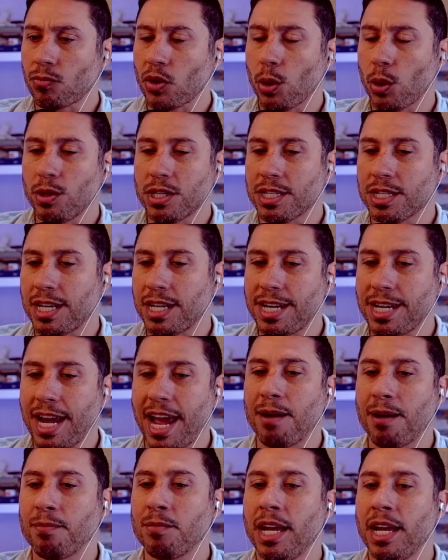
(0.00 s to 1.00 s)
which is a
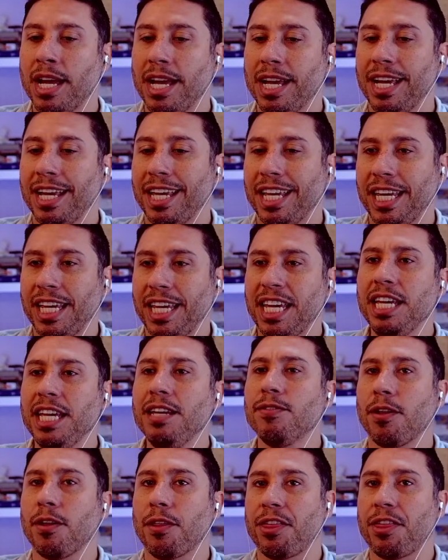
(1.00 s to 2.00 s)
damn
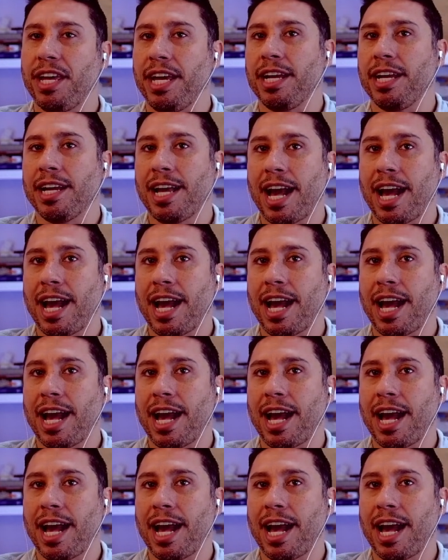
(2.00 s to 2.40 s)
evil thing.